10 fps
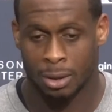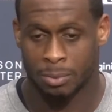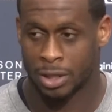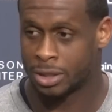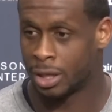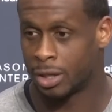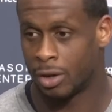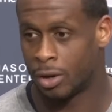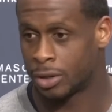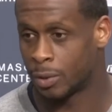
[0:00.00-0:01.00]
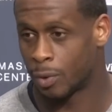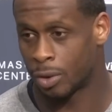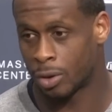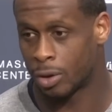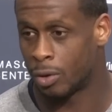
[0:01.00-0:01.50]
They study hard, they work
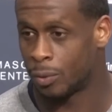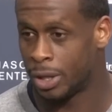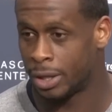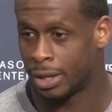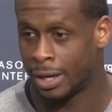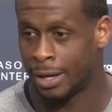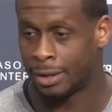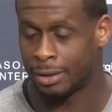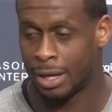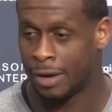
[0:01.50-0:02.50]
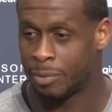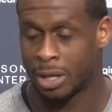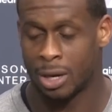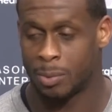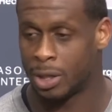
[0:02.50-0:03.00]
hard all week, and have been
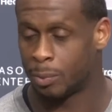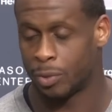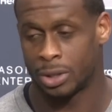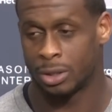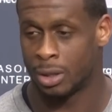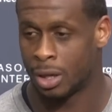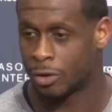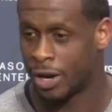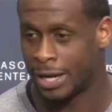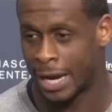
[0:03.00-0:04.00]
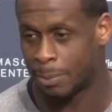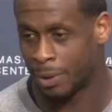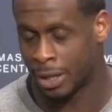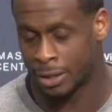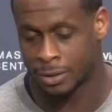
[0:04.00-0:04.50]
coming up with great game
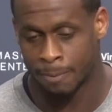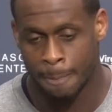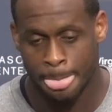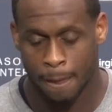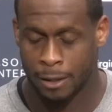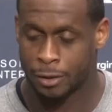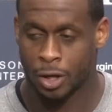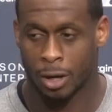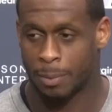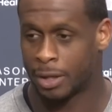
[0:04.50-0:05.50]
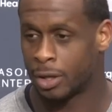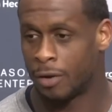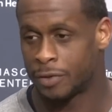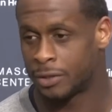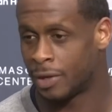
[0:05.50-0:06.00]
plans. And you talk about the
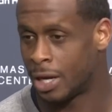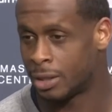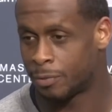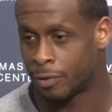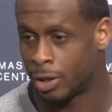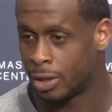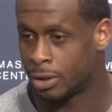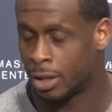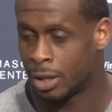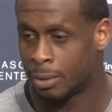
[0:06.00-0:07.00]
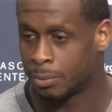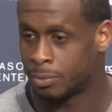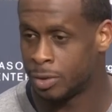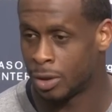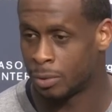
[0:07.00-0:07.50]
offensive line up front,
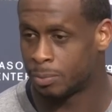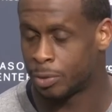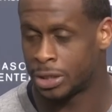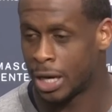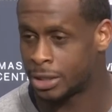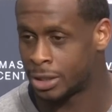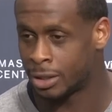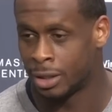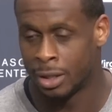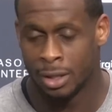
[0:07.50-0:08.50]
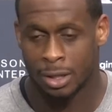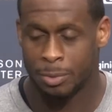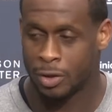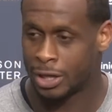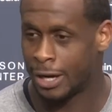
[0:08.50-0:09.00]
protection,
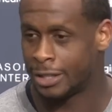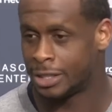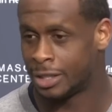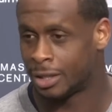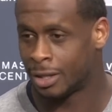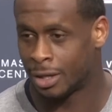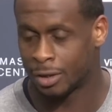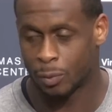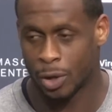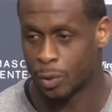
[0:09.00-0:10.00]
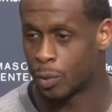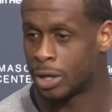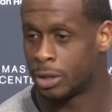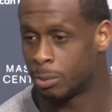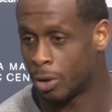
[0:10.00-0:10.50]
communication, the way we're
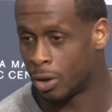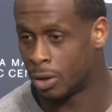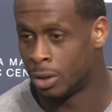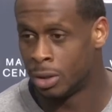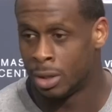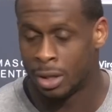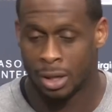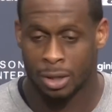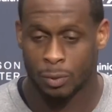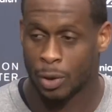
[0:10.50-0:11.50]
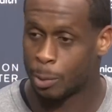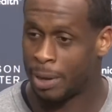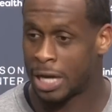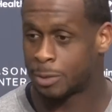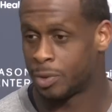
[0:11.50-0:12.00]
running the ball, the way we're
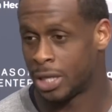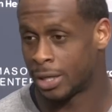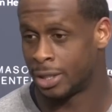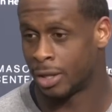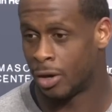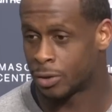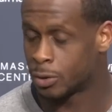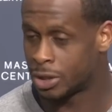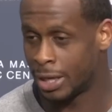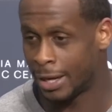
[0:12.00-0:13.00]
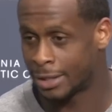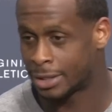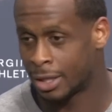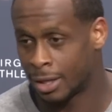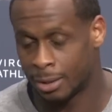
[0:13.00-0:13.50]
pass protecting, all those things
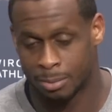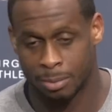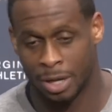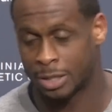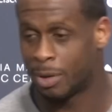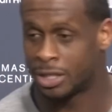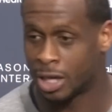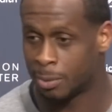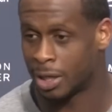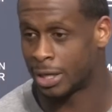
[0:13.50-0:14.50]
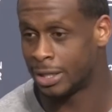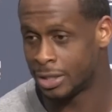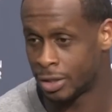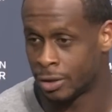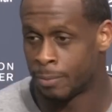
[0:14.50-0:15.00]
makes my job a lot
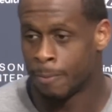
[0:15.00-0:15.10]
easier.